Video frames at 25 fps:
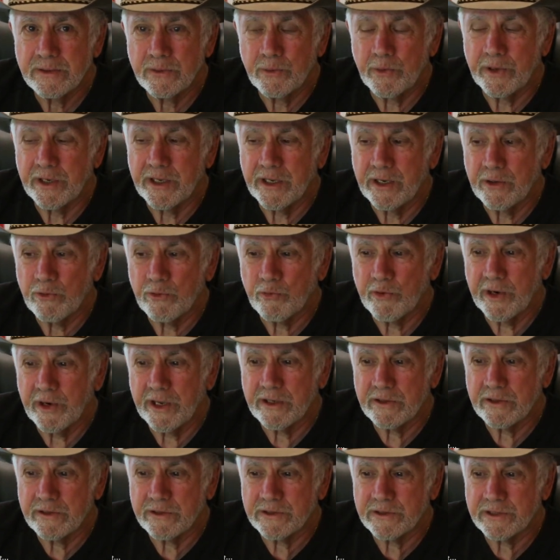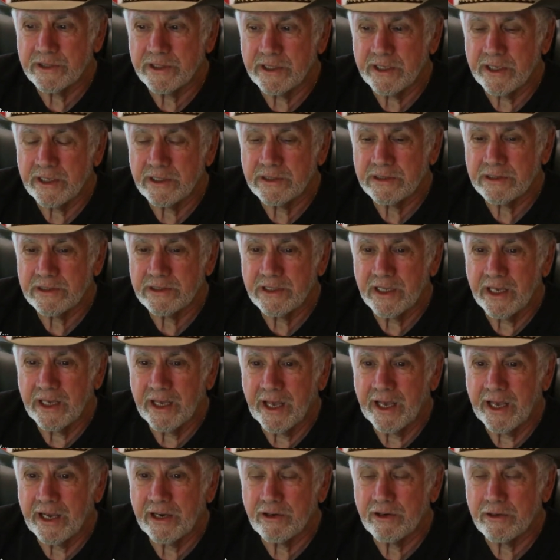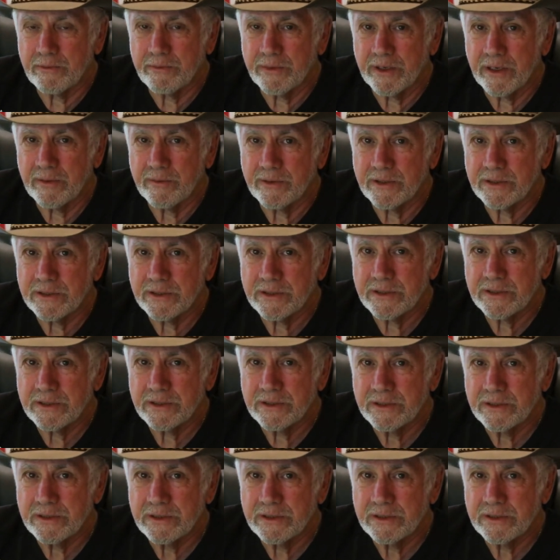when he rails against anchor babies.